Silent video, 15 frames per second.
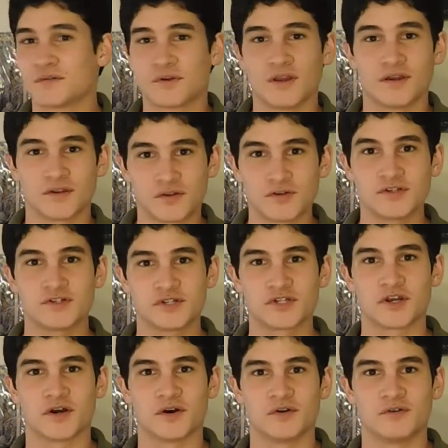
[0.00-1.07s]
A good
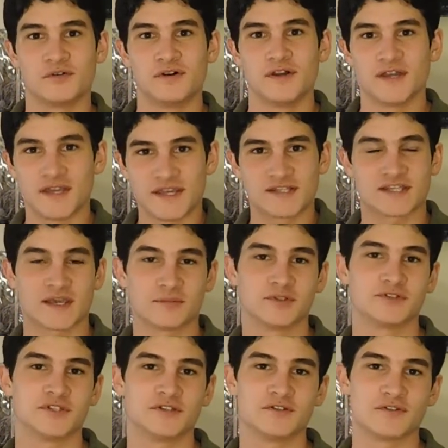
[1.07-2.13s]
show is able
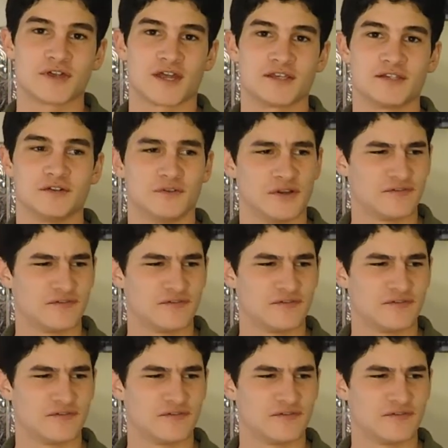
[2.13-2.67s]
to do that to you.